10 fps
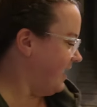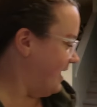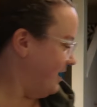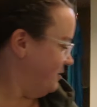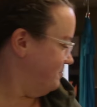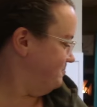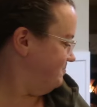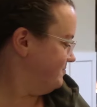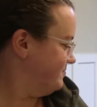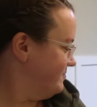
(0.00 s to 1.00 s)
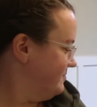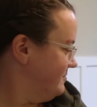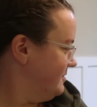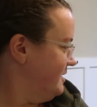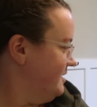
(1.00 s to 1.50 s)
um,
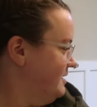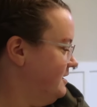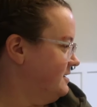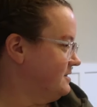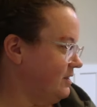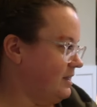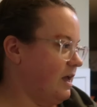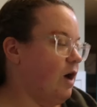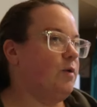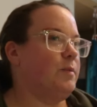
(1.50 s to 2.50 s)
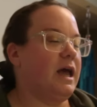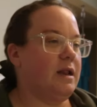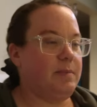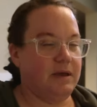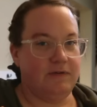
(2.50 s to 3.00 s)
I think, oh, and we had
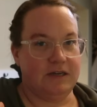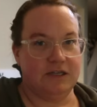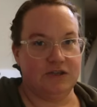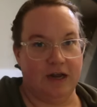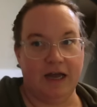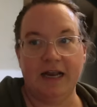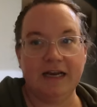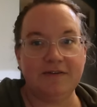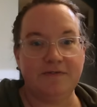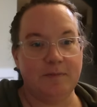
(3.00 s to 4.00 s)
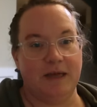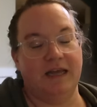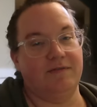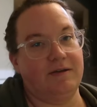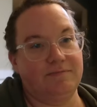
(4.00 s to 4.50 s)
a big veggie tray. I didn't film
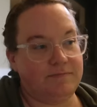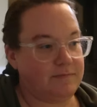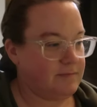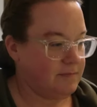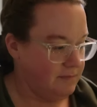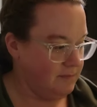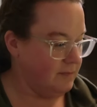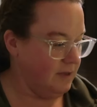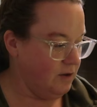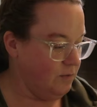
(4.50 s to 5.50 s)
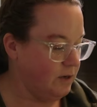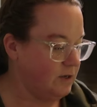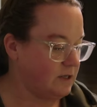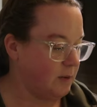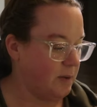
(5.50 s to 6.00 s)
any of it. What
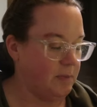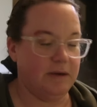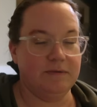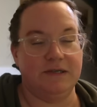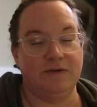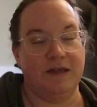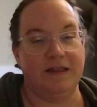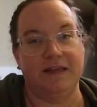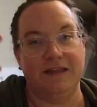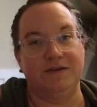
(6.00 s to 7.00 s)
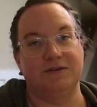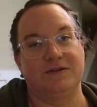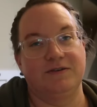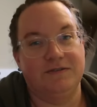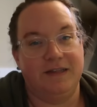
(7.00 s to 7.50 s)
you saw on my plate was the only thing that you,
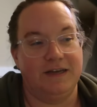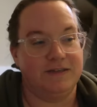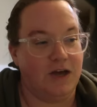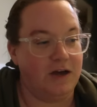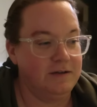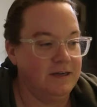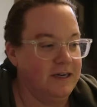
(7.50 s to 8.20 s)
that you saw.